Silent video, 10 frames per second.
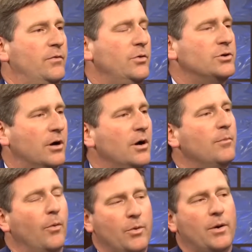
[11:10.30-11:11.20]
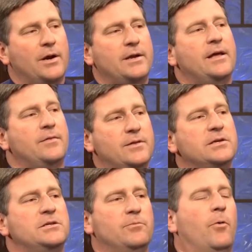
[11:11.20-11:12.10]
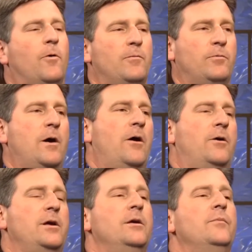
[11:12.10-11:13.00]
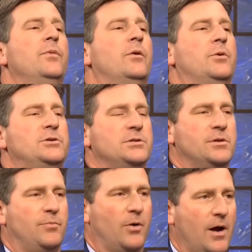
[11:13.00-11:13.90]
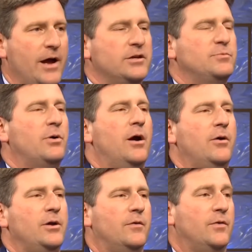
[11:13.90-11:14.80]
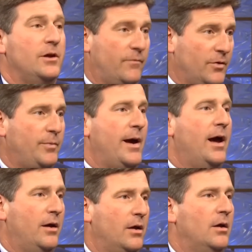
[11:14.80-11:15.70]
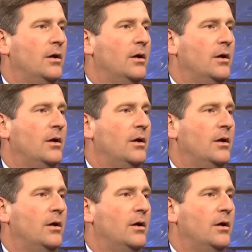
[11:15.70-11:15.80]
the future, but we wanted to get this important priority, which is the highest priority of the Giffords PAC,